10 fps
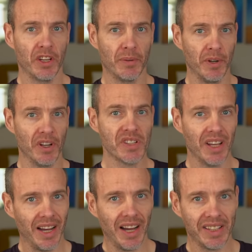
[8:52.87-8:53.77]
To be honest,
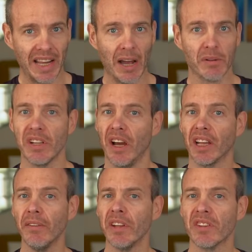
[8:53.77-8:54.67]
I doubt it. I'll
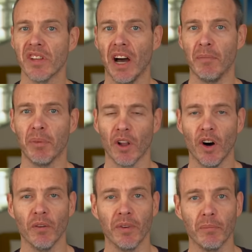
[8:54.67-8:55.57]
give you an example
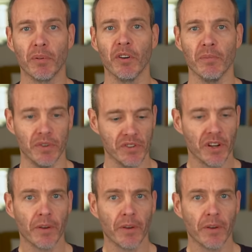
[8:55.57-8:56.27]
of improvements.